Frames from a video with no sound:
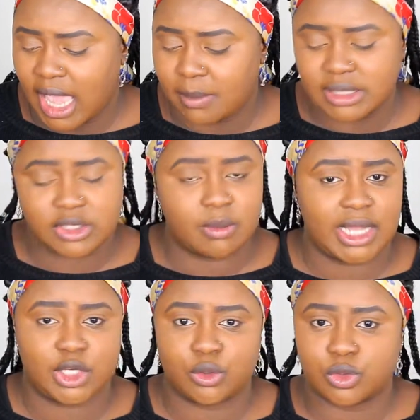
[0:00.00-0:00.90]
I'm into
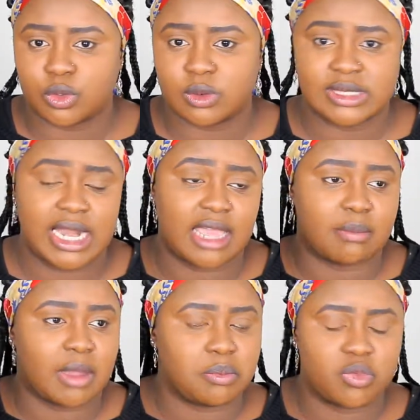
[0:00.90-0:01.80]
my neutrals. I
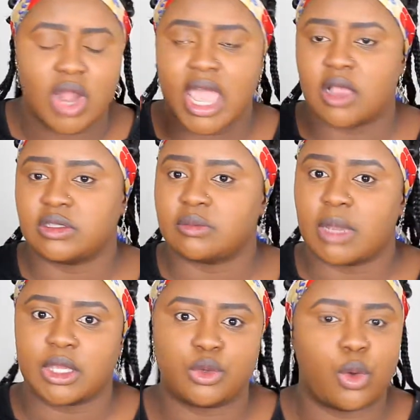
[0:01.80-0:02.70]
like my browns,
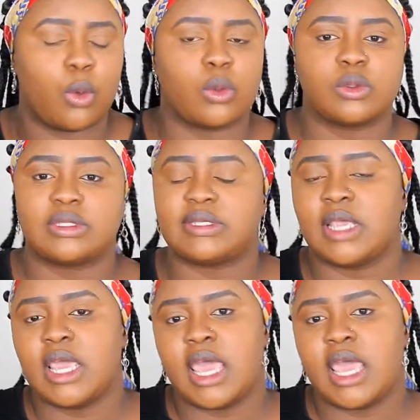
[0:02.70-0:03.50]
my golds,